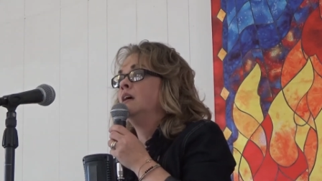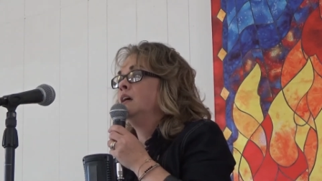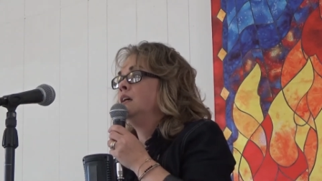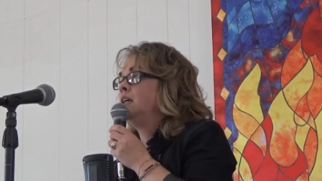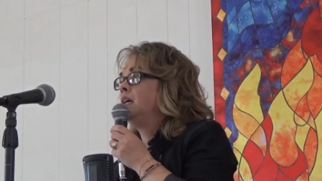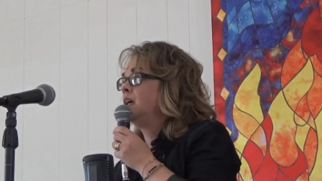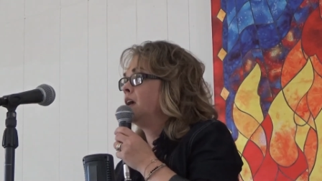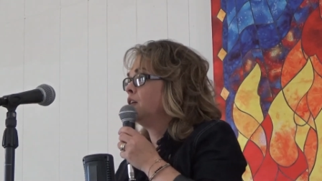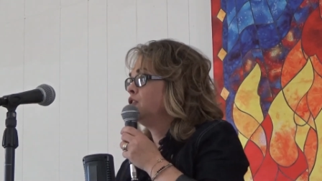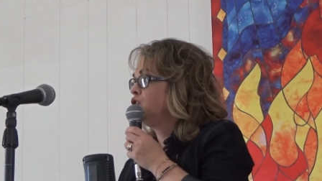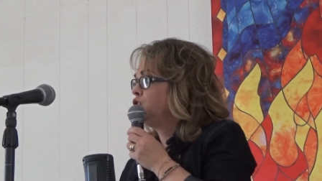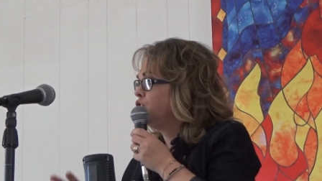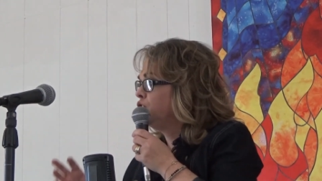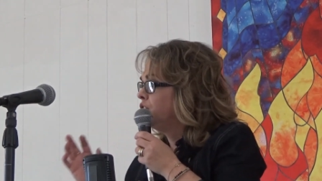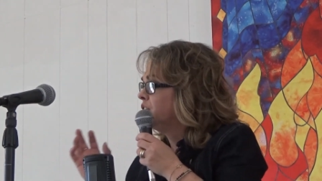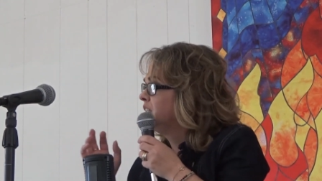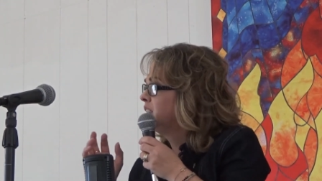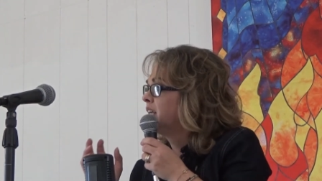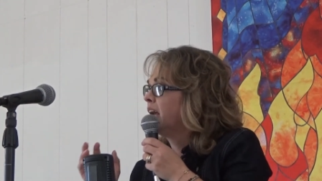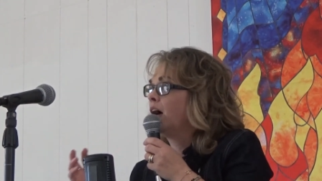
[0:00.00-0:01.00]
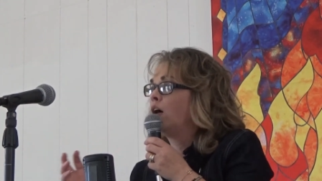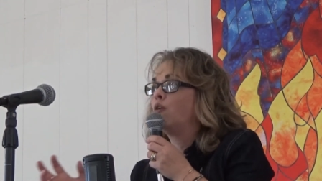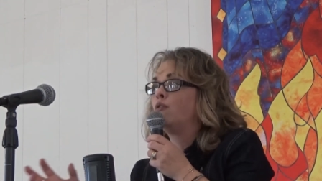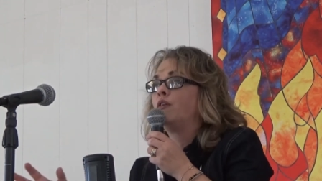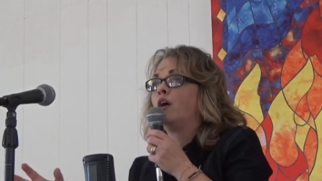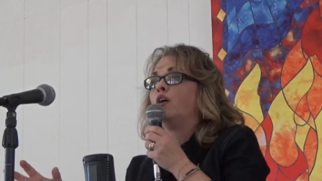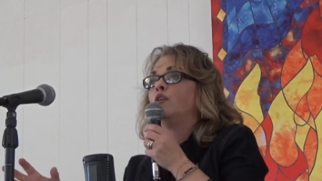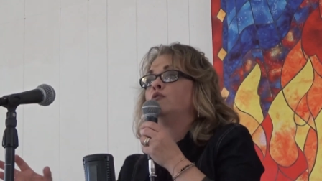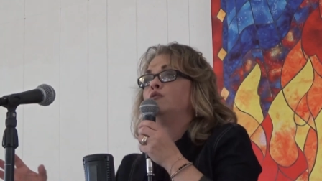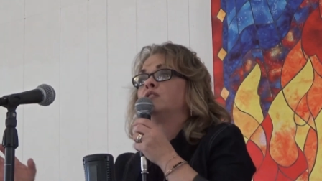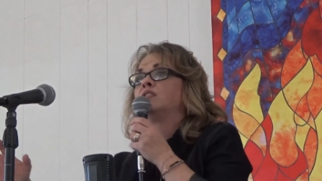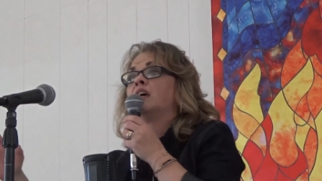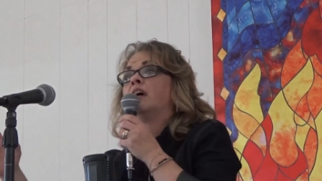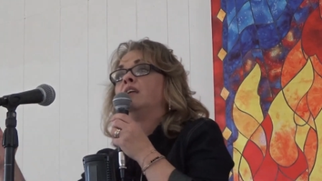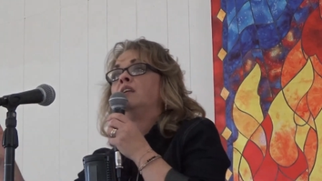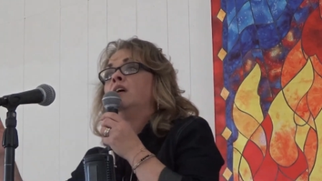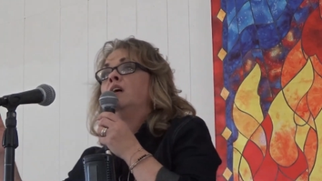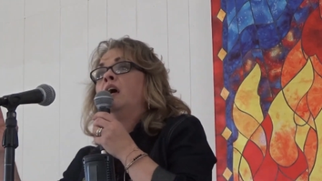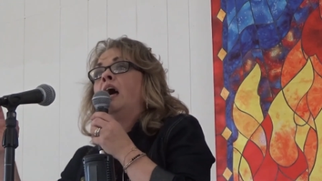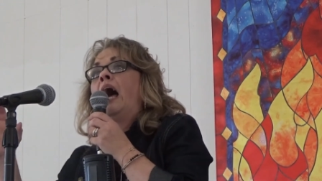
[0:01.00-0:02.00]
he goes, you could tell those that
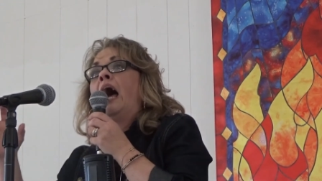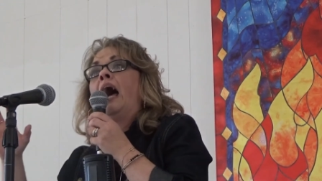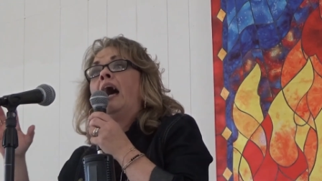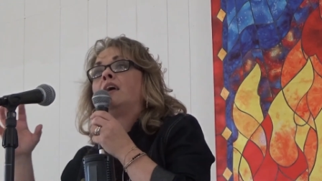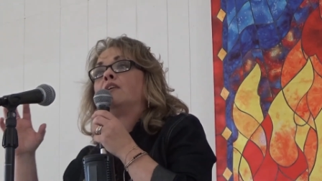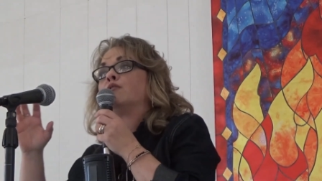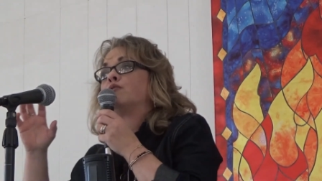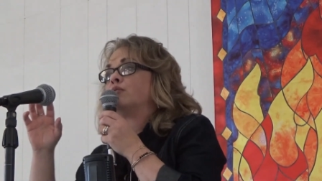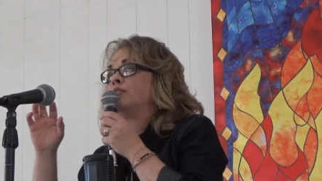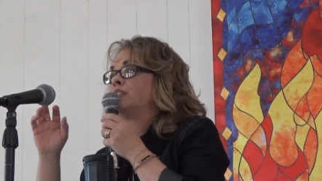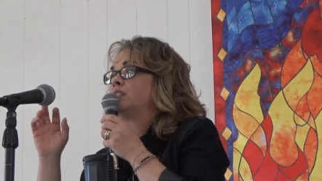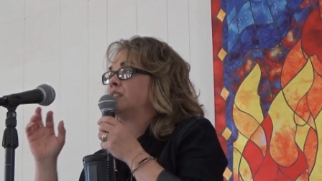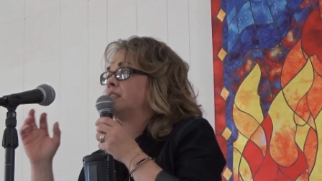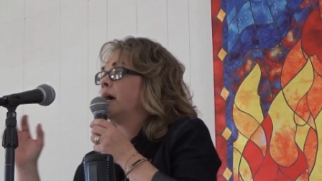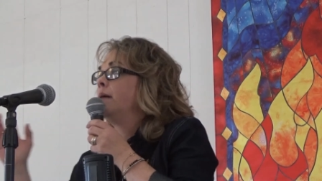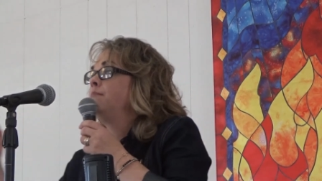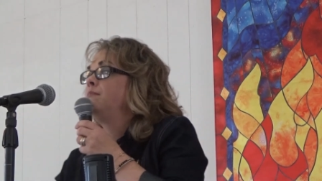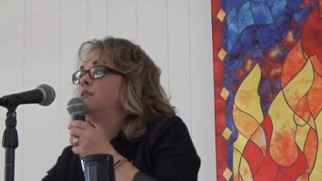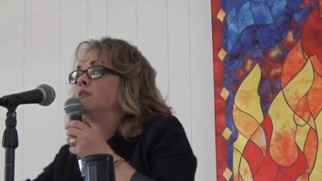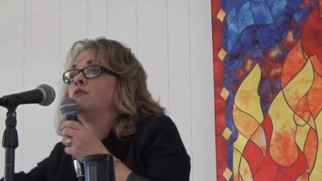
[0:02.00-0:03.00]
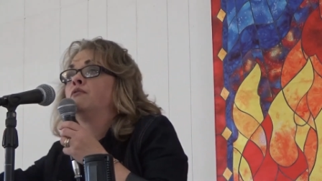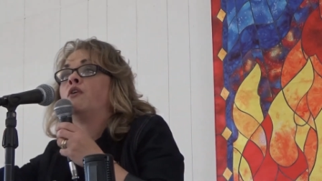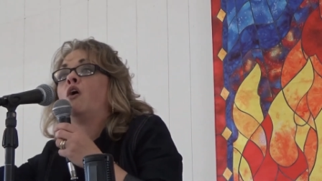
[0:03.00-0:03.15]
had a receptive